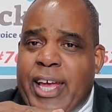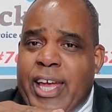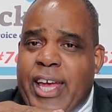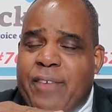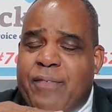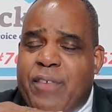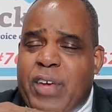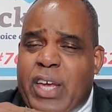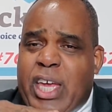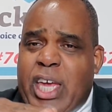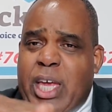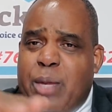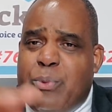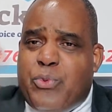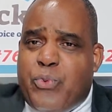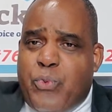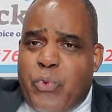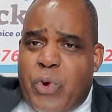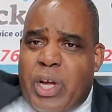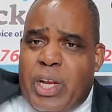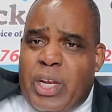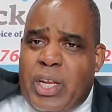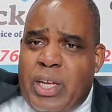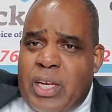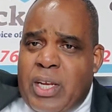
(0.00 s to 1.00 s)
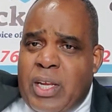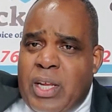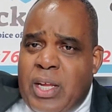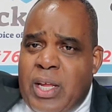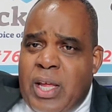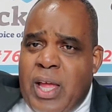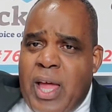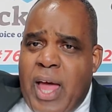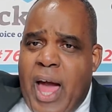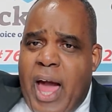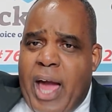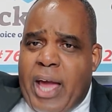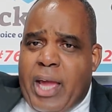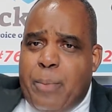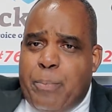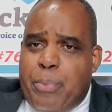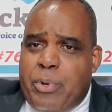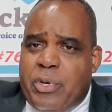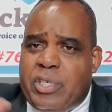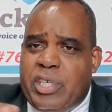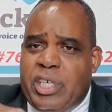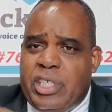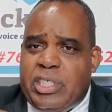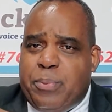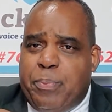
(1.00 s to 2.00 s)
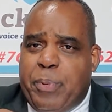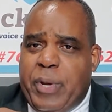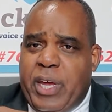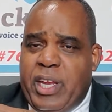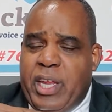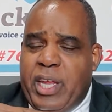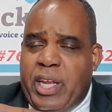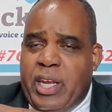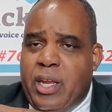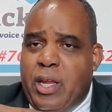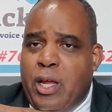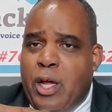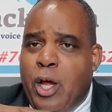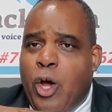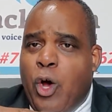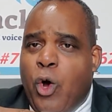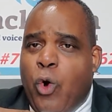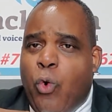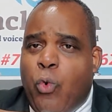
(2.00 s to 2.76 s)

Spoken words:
If it keeps running, I can participate in it.